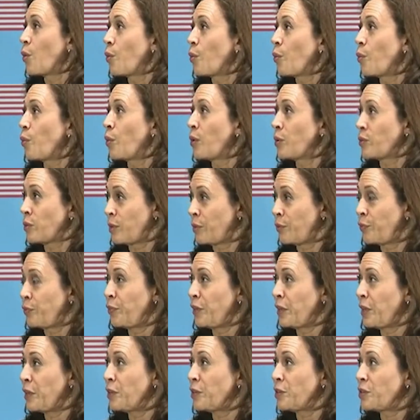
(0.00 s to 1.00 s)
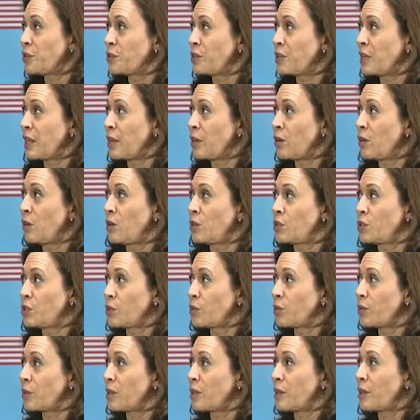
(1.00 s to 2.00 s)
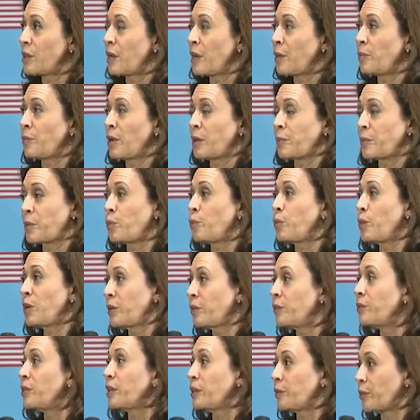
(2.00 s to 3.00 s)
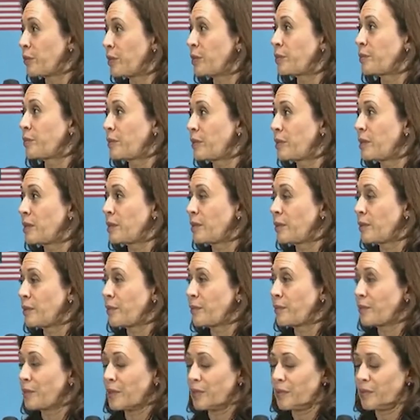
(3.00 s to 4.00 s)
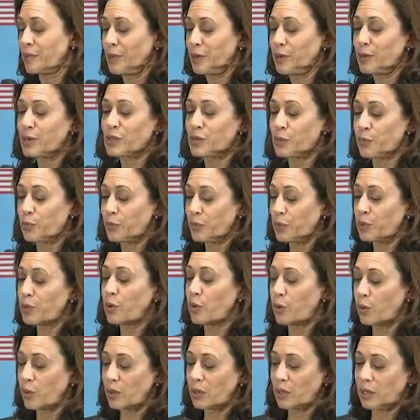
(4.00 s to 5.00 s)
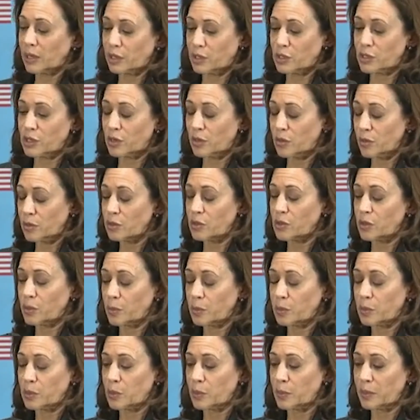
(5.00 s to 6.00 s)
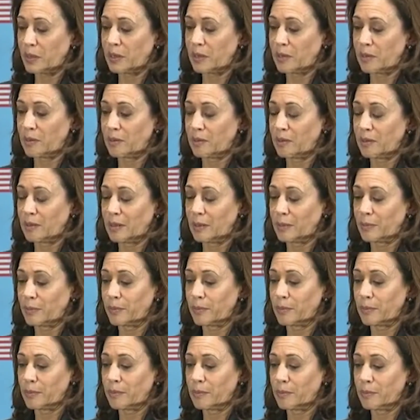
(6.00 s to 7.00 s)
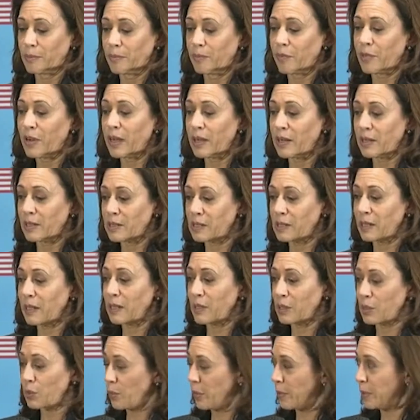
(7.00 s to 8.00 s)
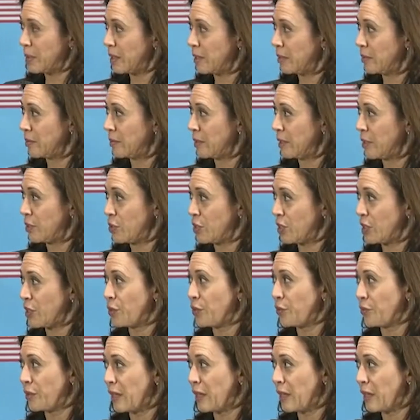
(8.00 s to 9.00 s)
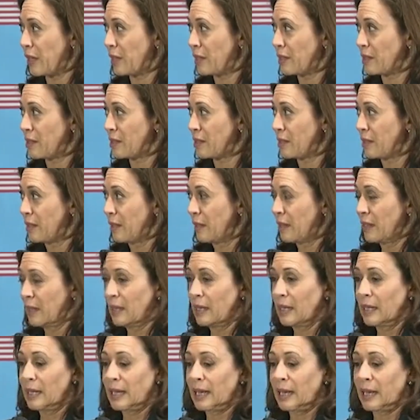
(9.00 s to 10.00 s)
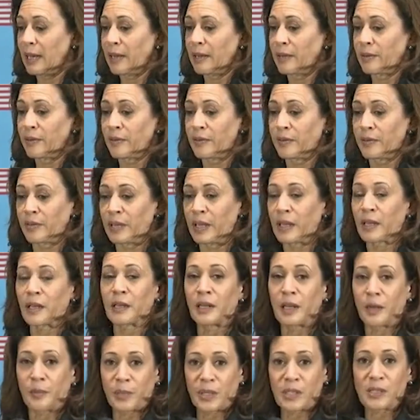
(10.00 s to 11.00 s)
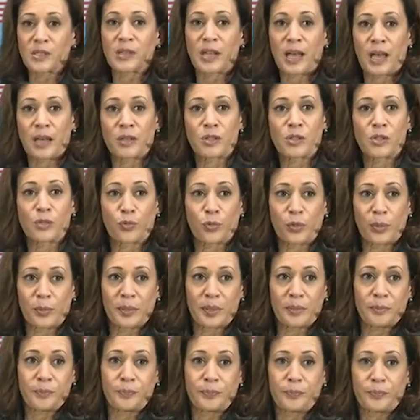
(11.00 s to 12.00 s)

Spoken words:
Well, the fears that also come, I mean, one of there is a real correlation also between violence against women and gender violence and the economic status of women.